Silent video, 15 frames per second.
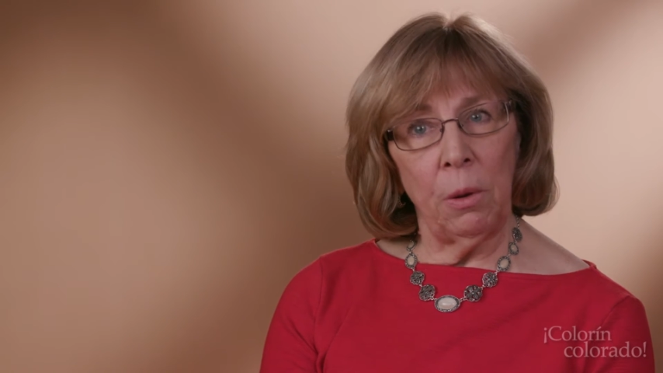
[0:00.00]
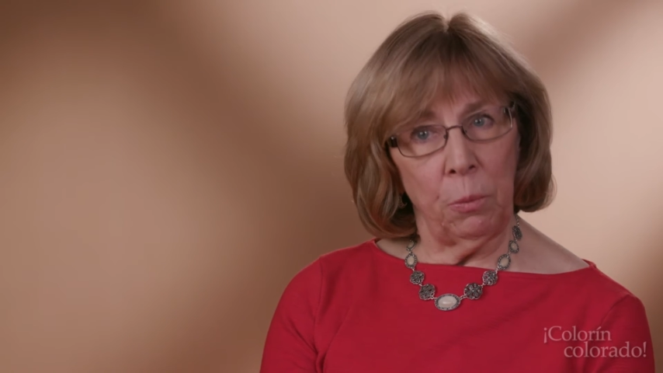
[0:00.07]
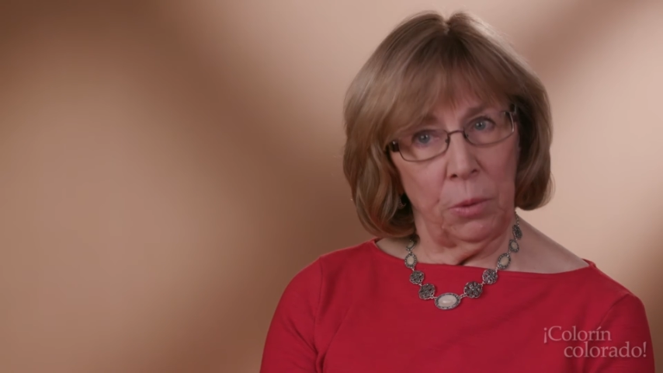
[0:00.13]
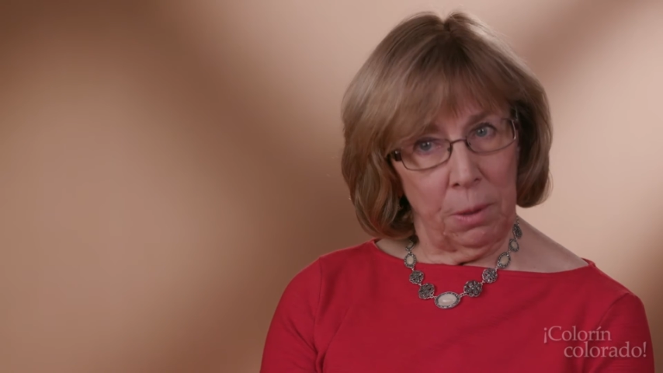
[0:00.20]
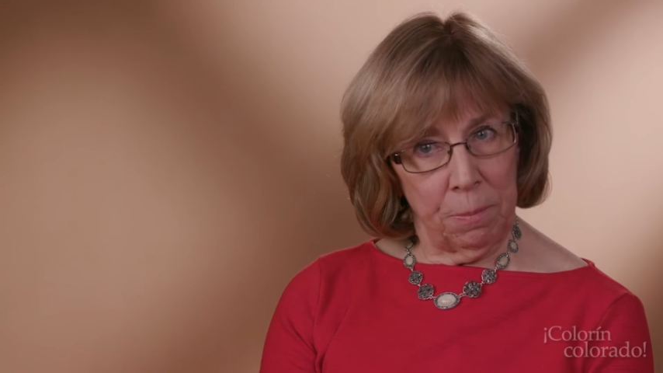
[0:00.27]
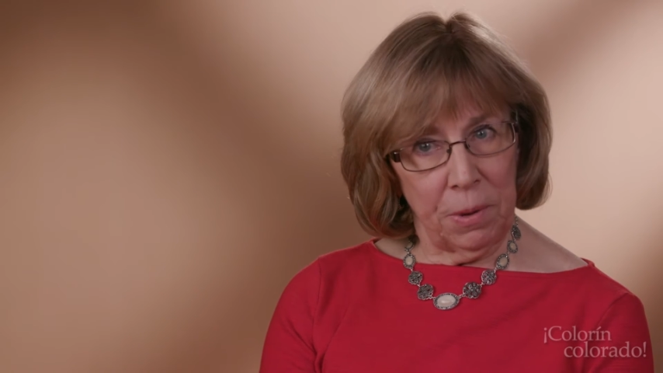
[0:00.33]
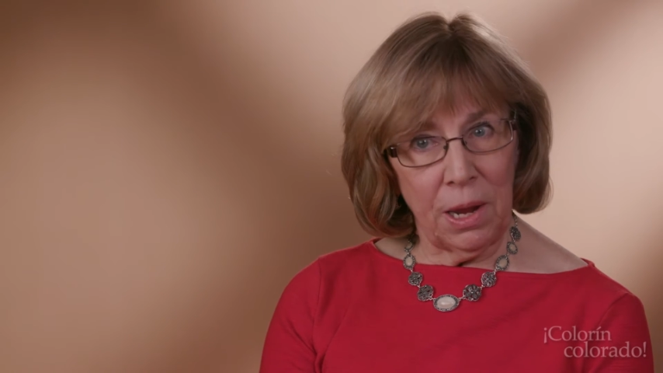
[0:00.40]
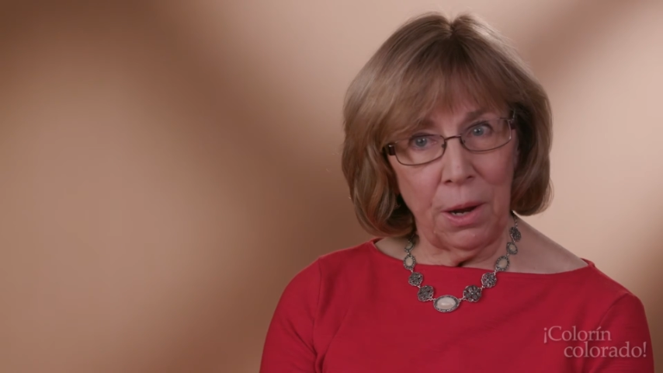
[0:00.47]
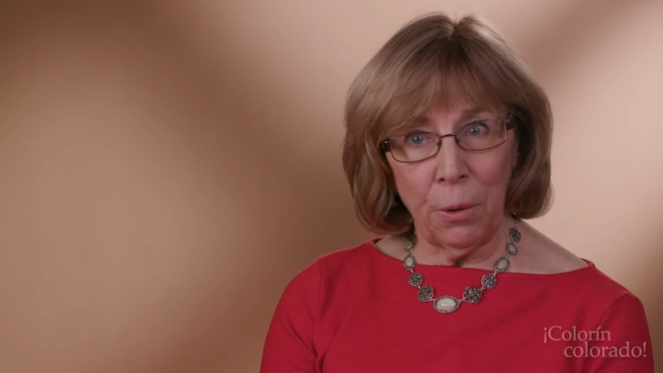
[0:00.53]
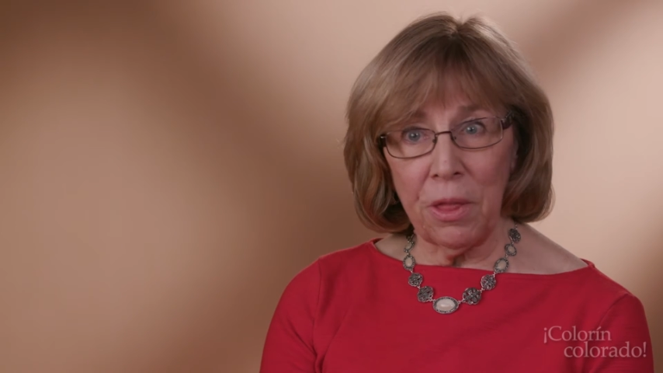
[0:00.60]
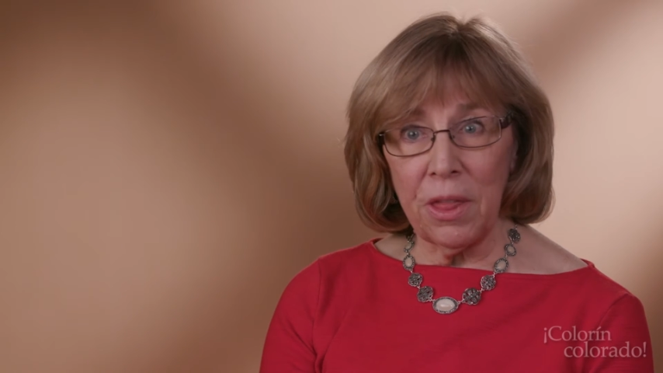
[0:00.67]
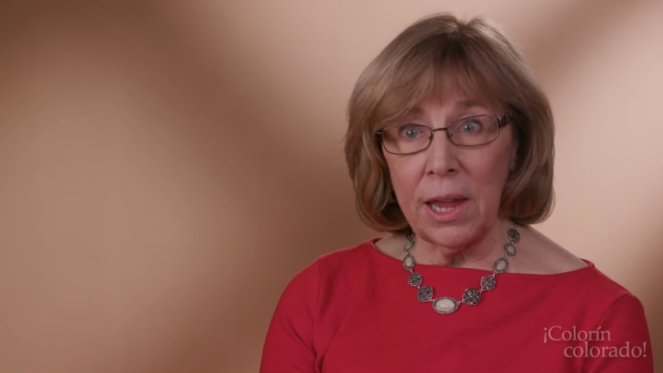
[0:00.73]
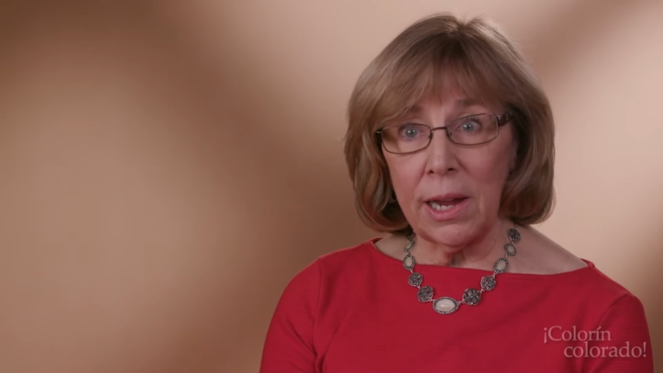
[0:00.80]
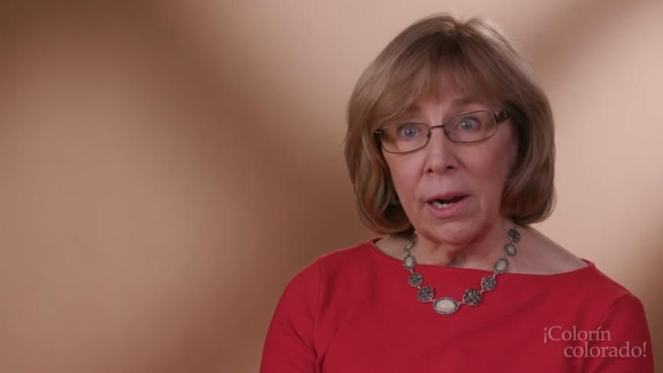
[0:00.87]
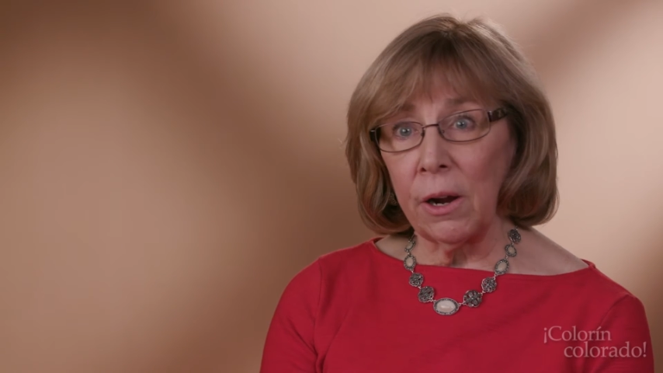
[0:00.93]
it would appear
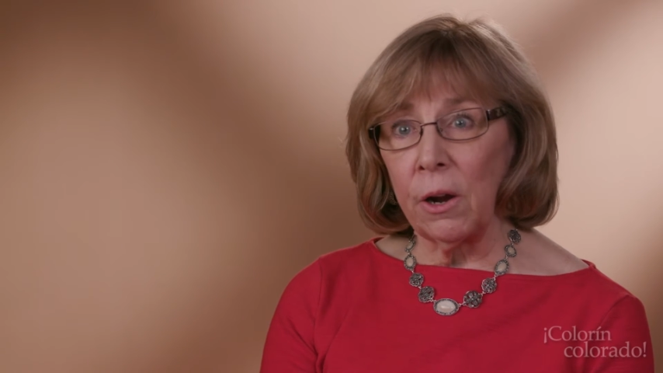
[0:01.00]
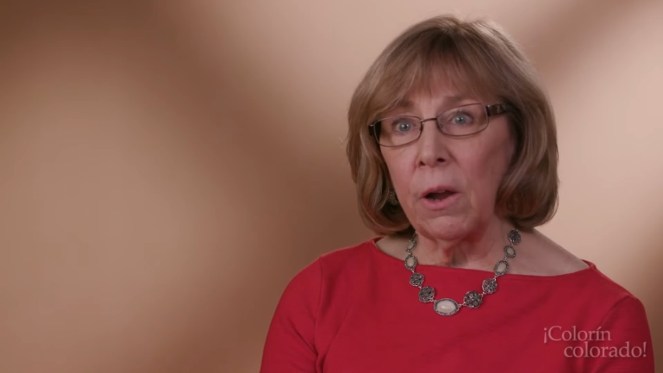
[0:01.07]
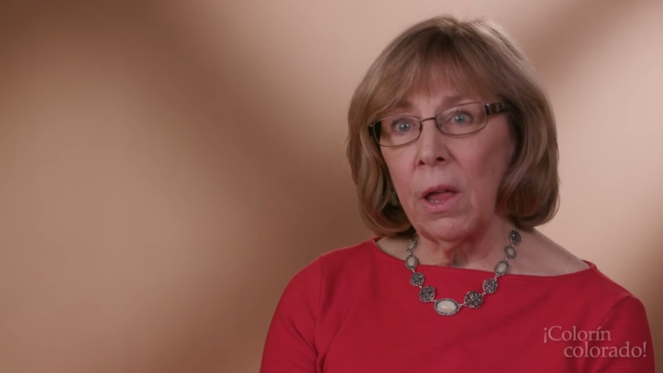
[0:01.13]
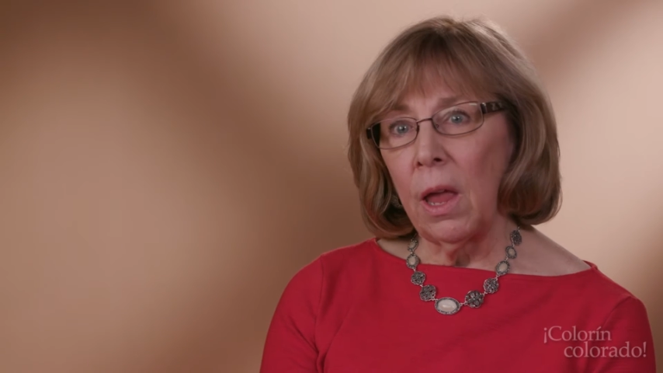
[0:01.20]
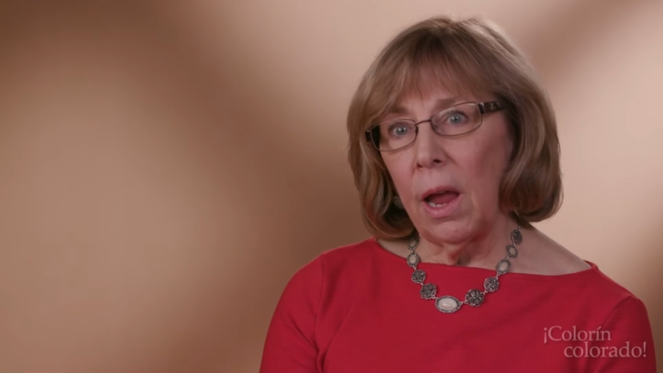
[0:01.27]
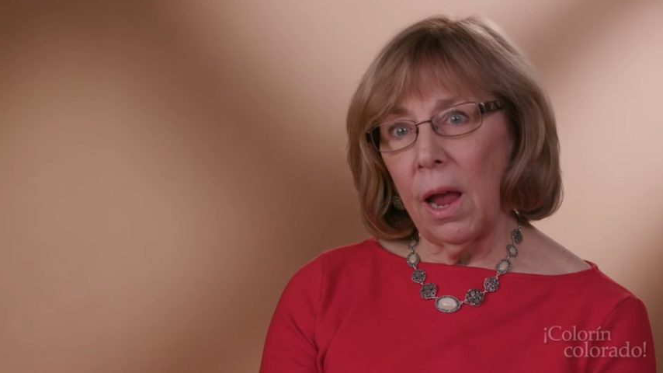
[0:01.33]
there